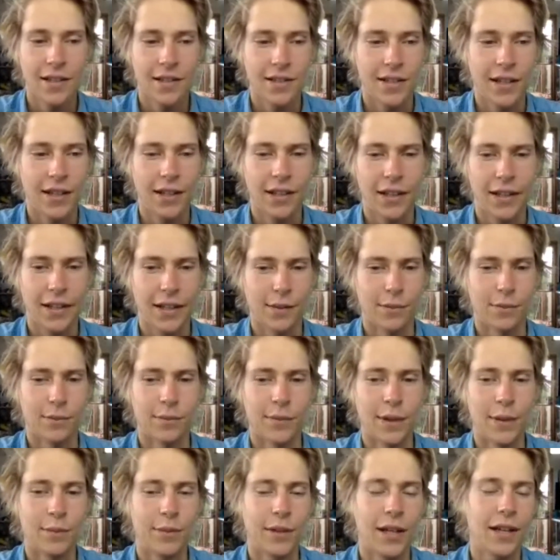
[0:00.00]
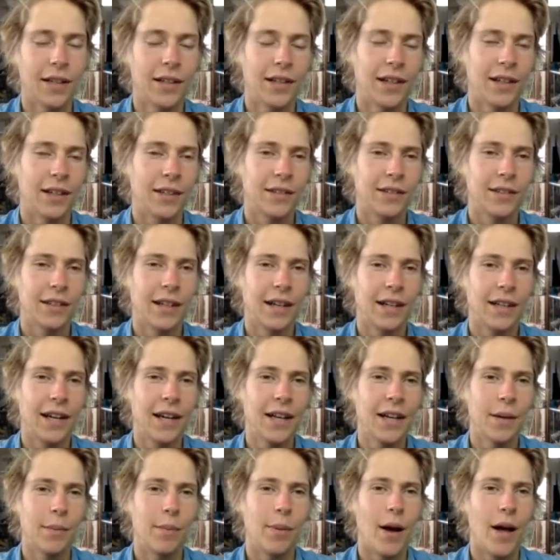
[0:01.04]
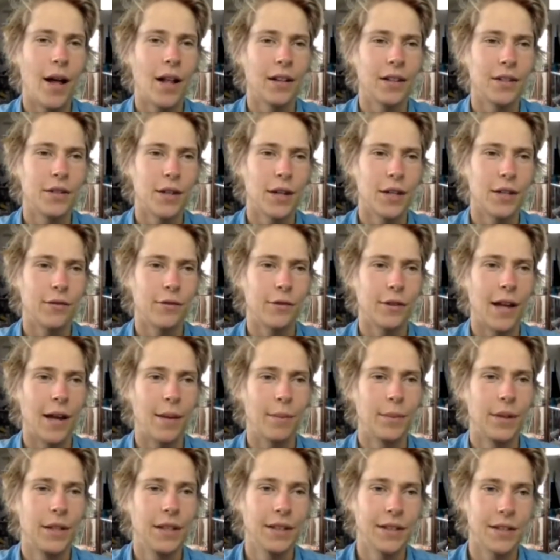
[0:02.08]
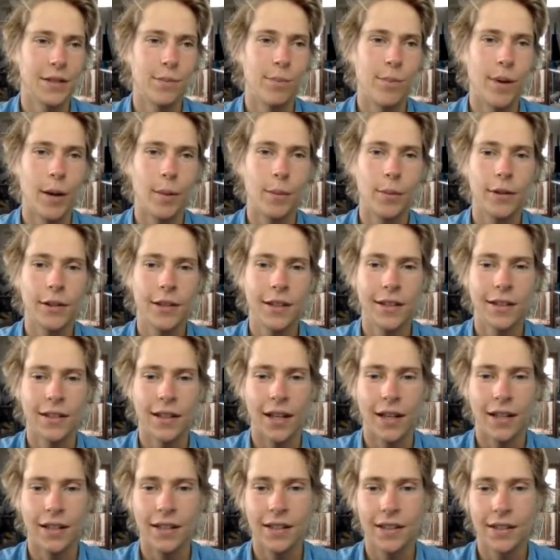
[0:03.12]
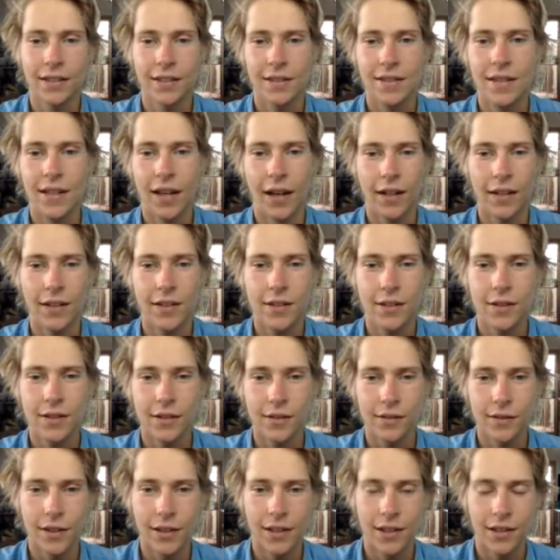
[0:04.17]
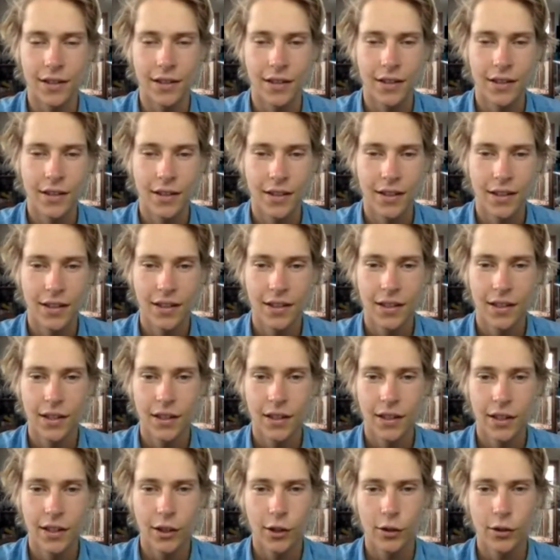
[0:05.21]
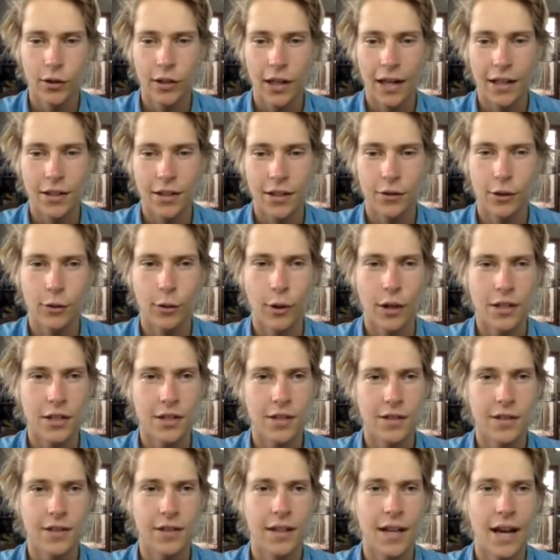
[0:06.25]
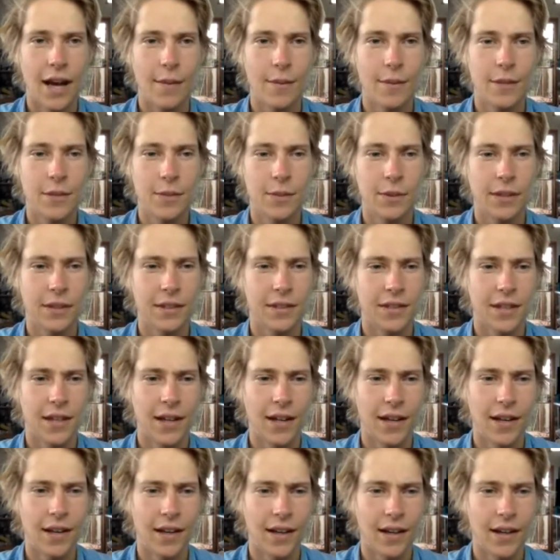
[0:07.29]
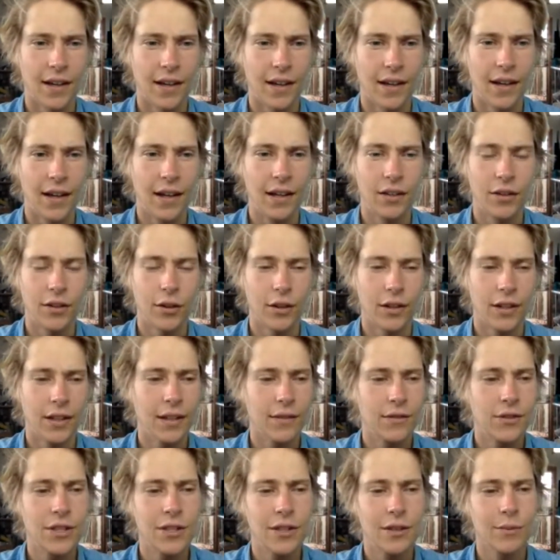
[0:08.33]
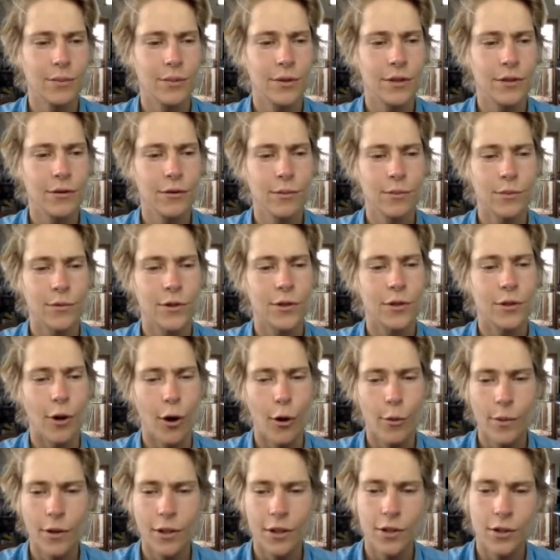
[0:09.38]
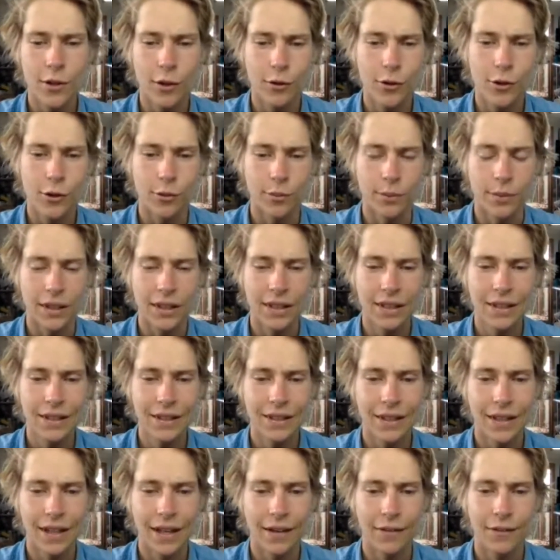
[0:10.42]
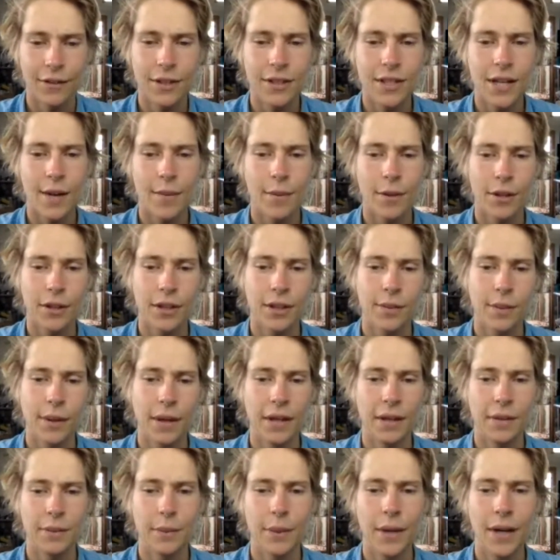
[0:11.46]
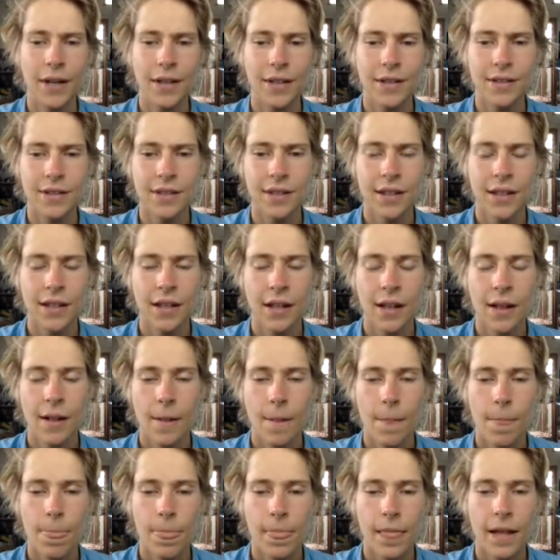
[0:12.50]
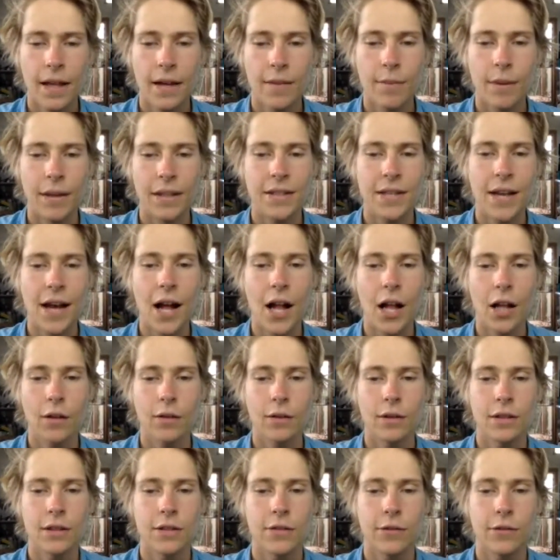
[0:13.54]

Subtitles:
saying like I'm kind of like I kind of apologize for not being as bubbly and like nice to answering questions and comments because I don't know, I think I've just consumed so much social media that every time I look at my inbox, my tolerance